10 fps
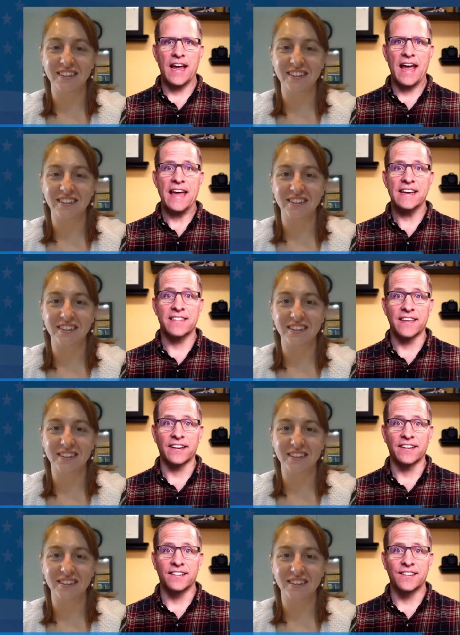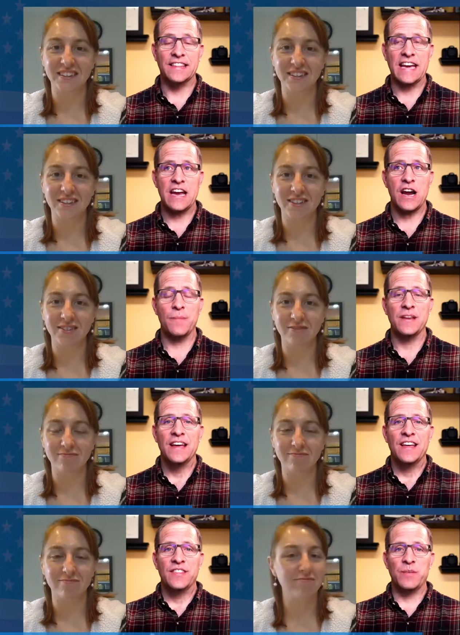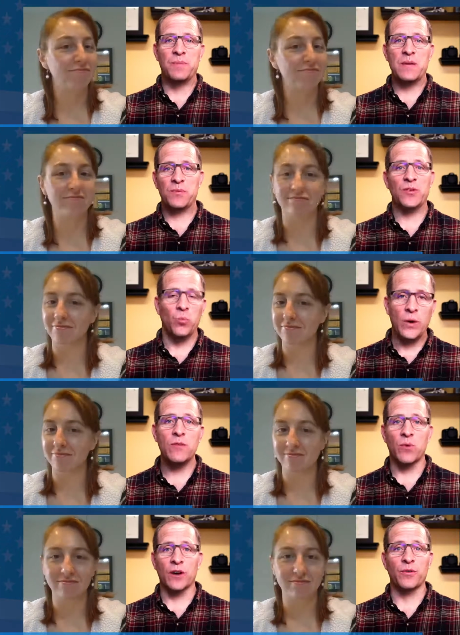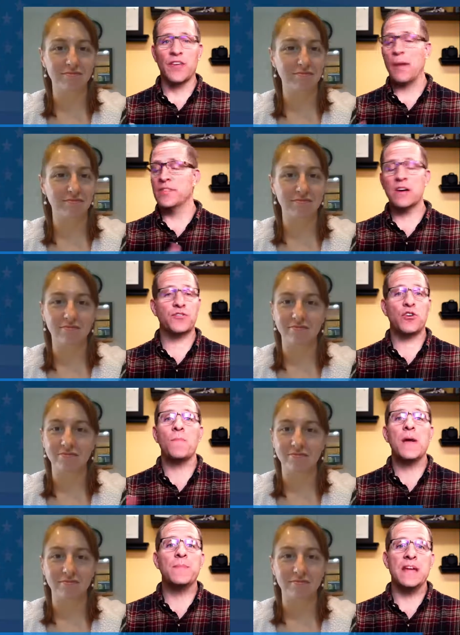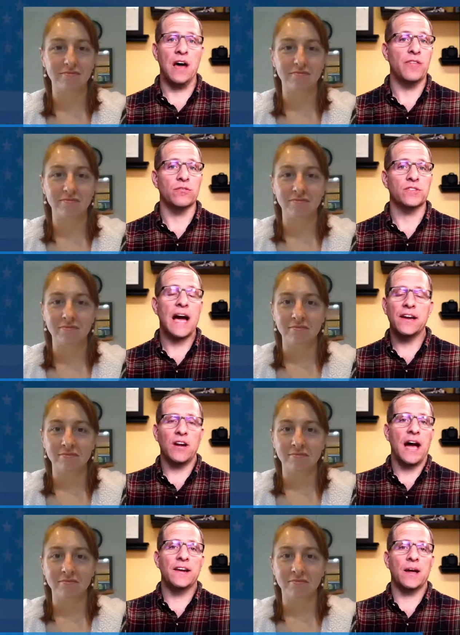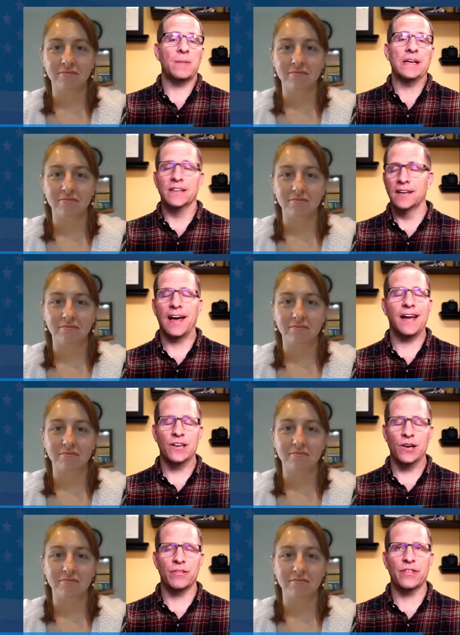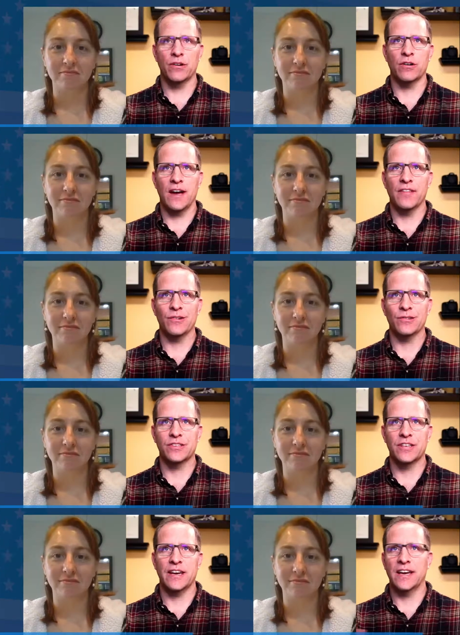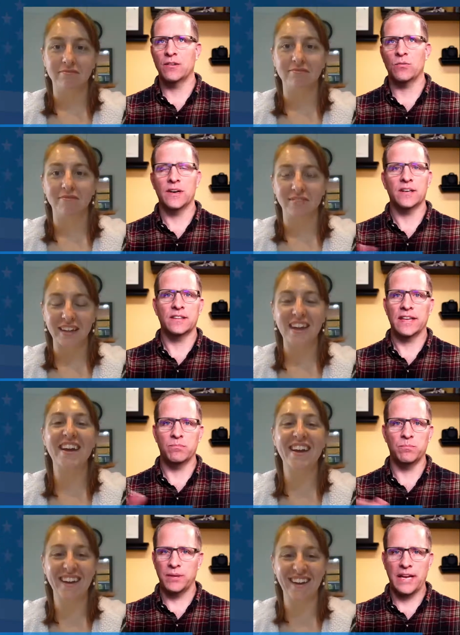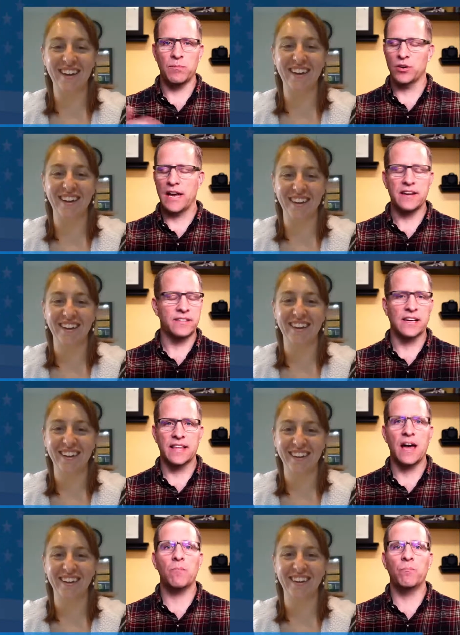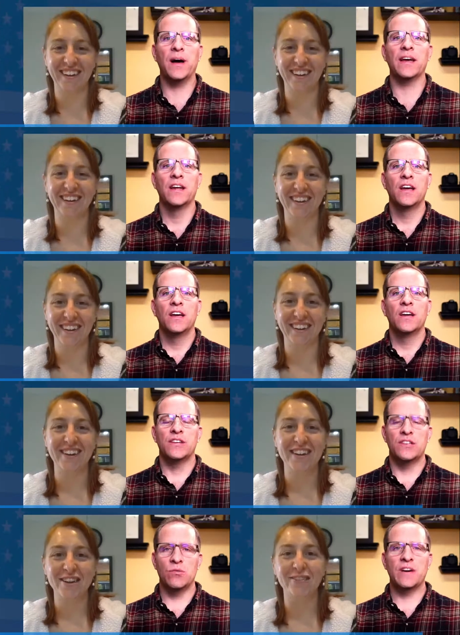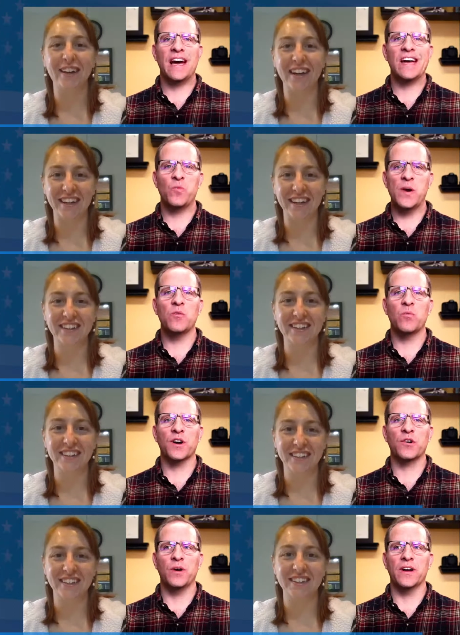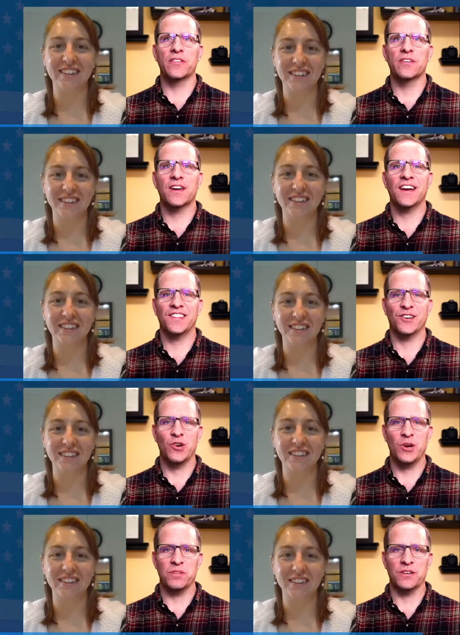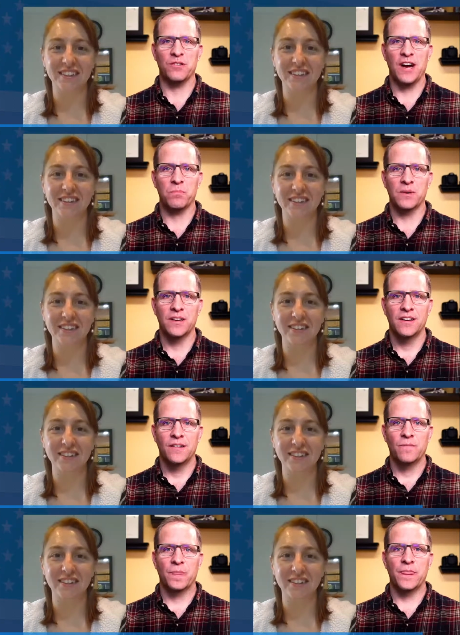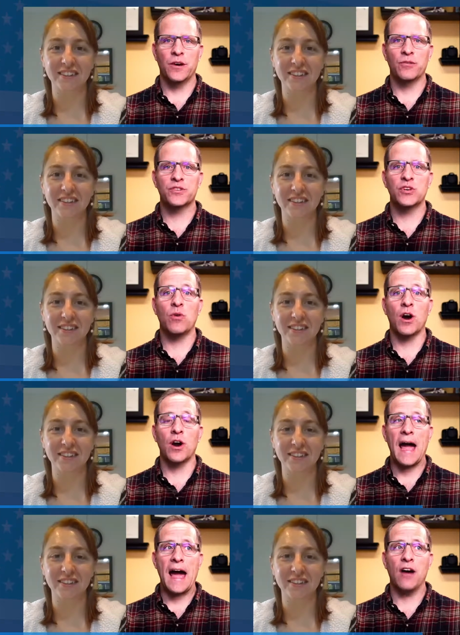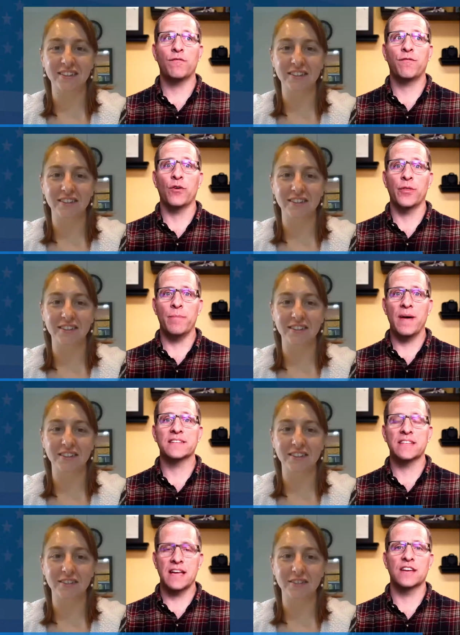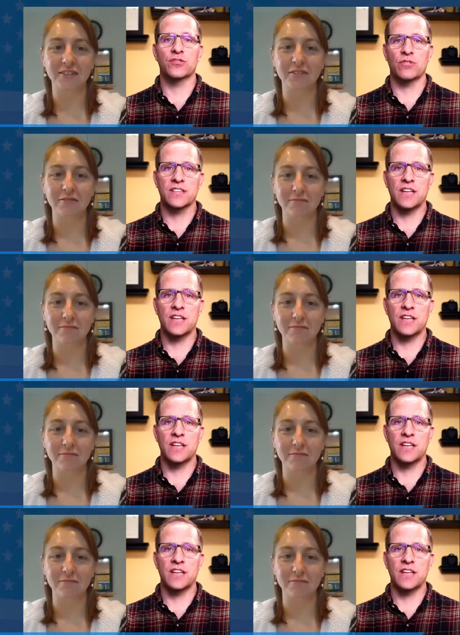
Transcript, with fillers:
Speaker 1: anything they I mean the people that we mm-hmm. work with I mean there there may be others I don't I, I mean I know that there are others and I don't want to lay blame or anything like that but you and I right. we work with kind of the cream of the crop those who are out for the best interest